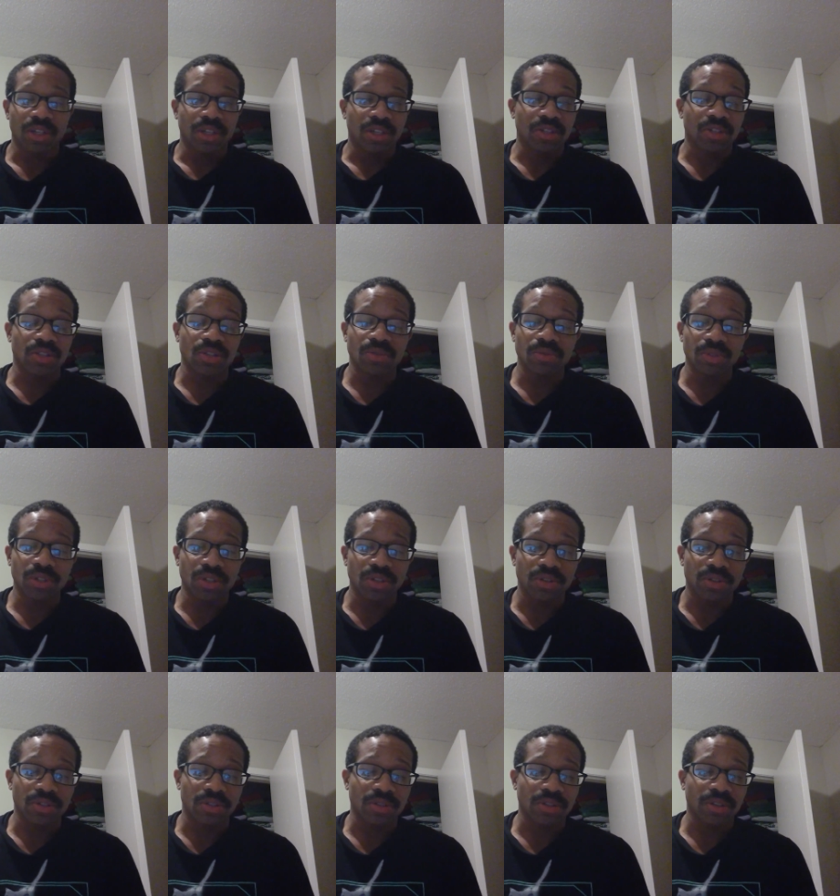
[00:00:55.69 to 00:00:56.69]
in 2
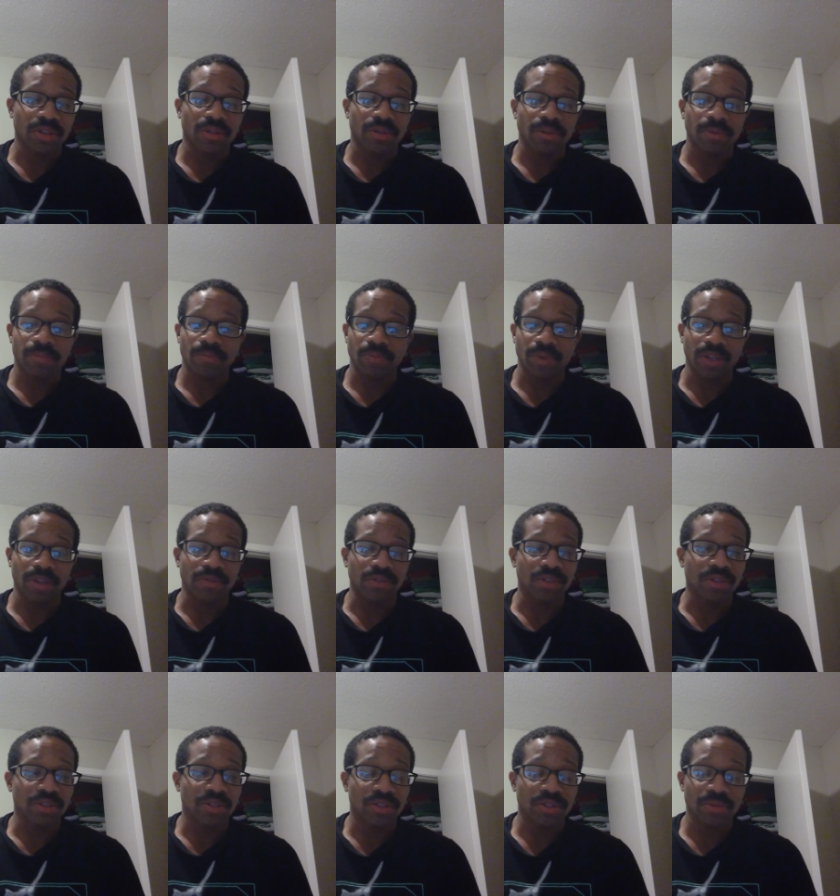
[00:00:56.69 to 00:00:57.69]
years after
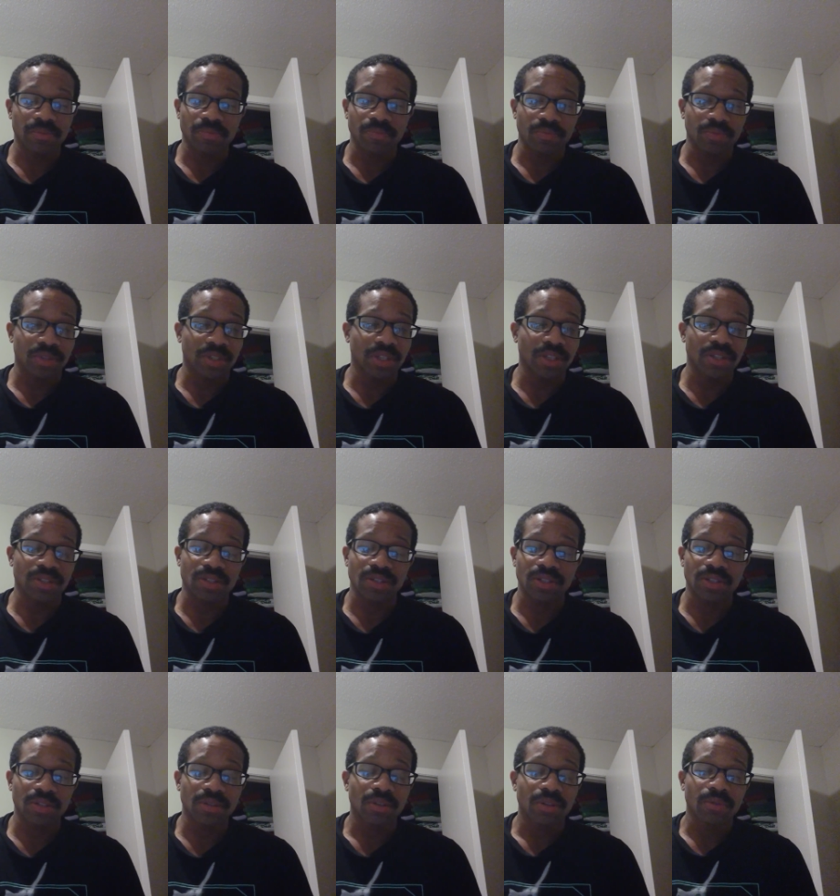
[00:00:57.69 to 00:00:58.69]
the
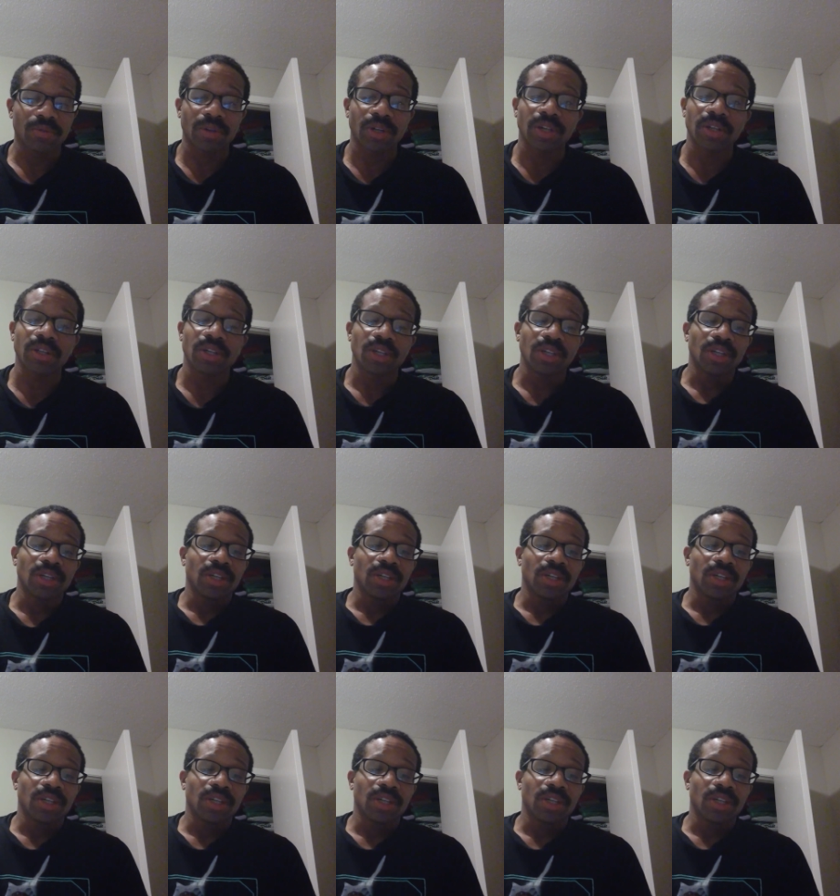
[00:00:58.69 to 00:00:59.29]
incident, right?